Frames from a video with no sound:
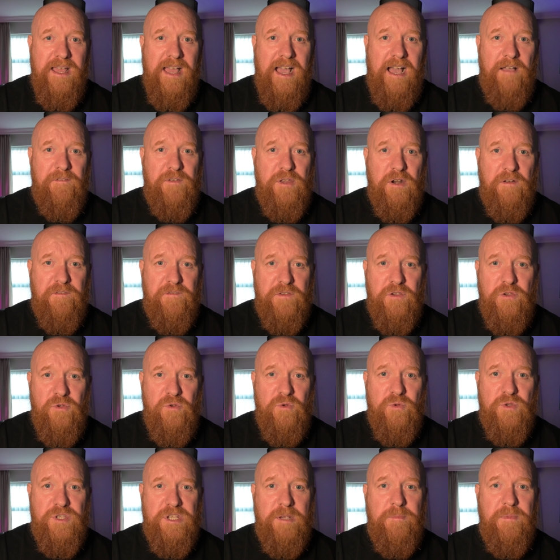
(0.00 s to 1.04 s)
I've got a
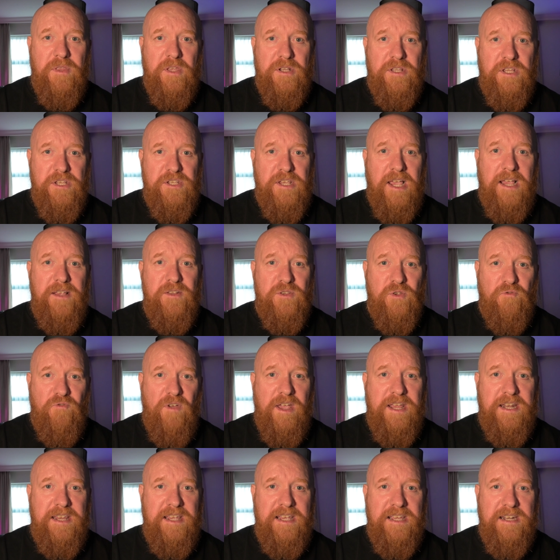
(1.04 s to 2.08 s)
few similar designs
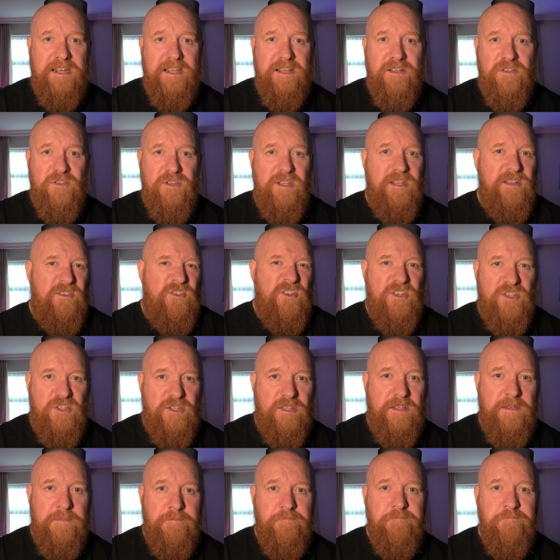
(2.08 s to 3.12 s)
already, and
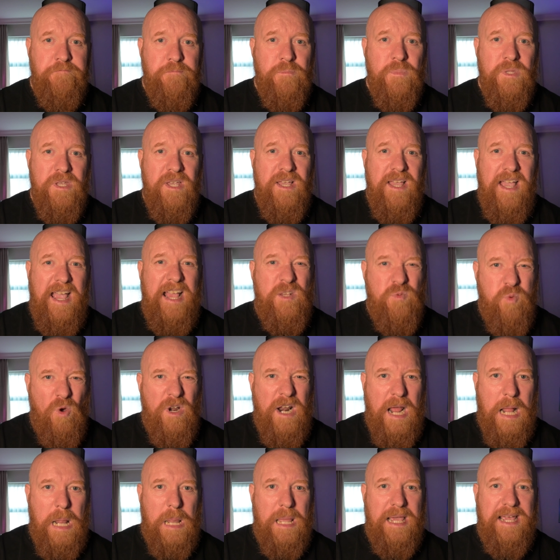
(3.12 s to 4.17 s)
it's what
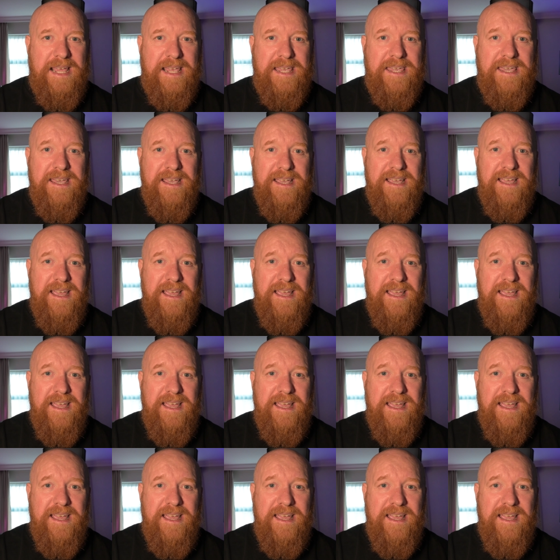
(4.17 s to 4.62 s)
I like.